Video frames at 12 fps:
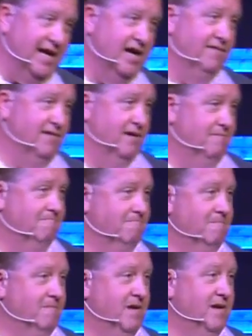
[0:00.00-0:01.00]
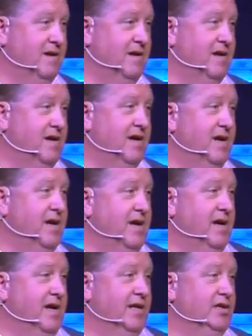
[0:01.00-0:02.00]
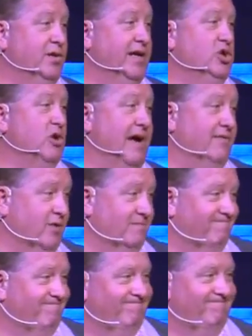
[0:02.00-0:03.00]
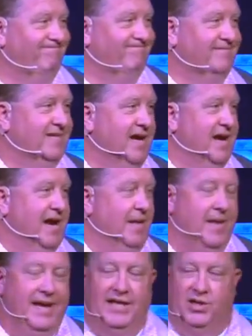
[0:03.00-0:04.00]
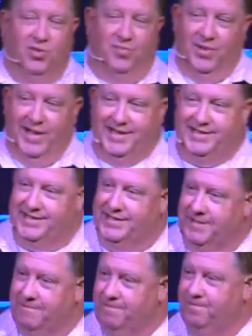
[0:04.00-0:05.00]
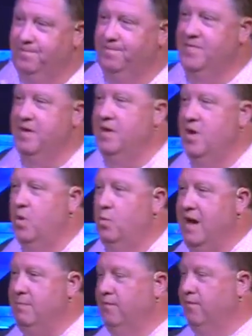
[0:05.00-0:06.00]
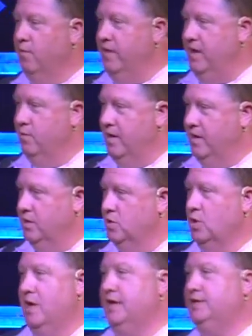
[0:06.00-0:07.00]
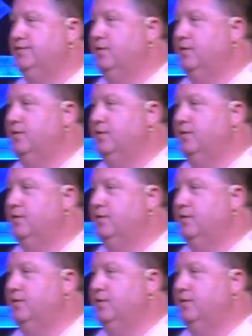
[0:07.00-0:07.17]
care of her. And so they travel. And they get to a place right before they get ready to cross